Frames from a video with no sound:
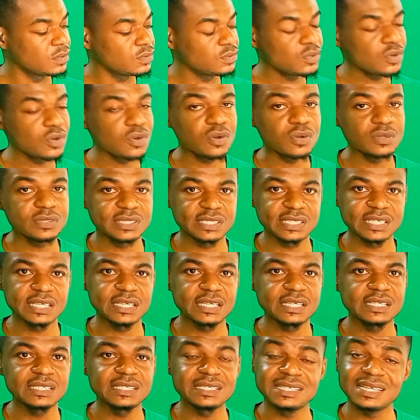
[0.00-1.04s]
do
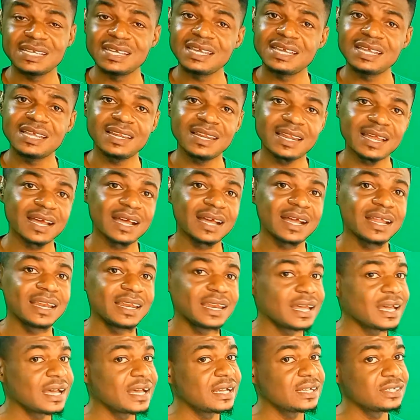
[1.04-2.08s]
ti ti la
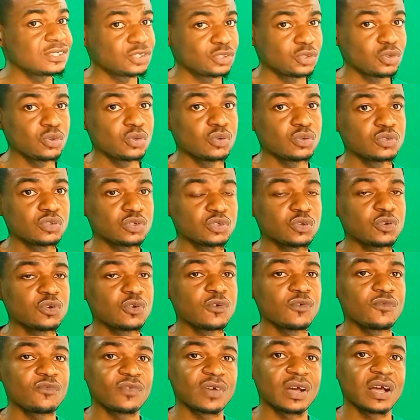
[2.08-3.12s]
la so
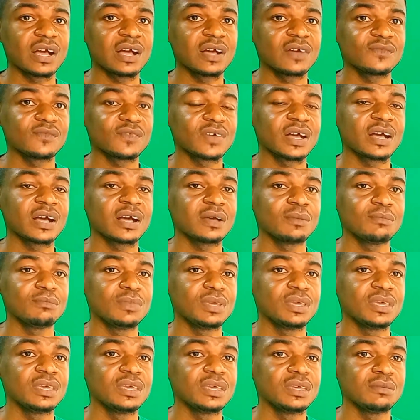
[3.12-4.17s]
so fa fa
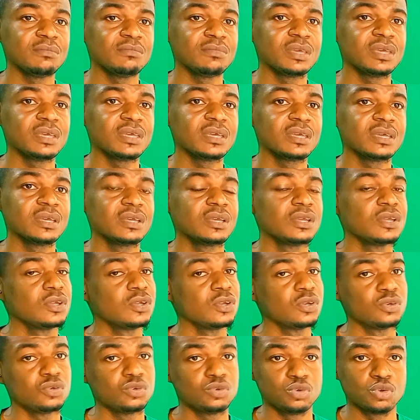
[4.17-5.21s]
mi
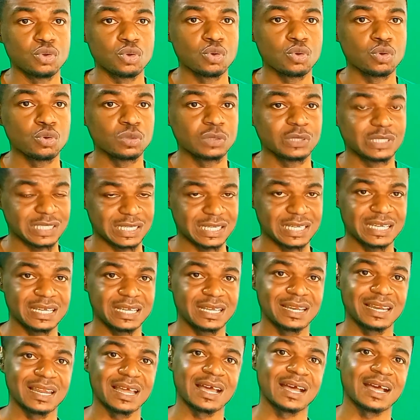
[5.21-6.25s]
do ti
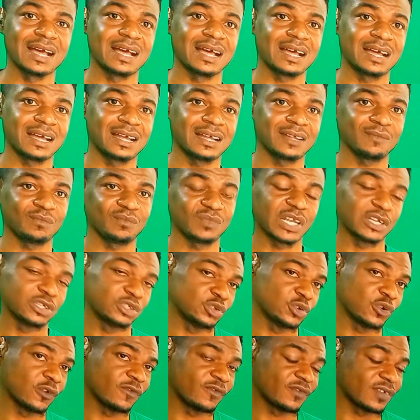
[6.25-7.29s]
la. Now
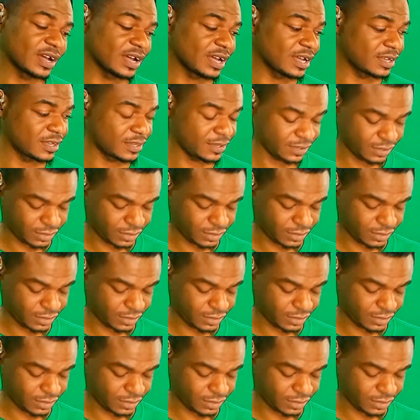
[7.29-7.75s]
to your fa.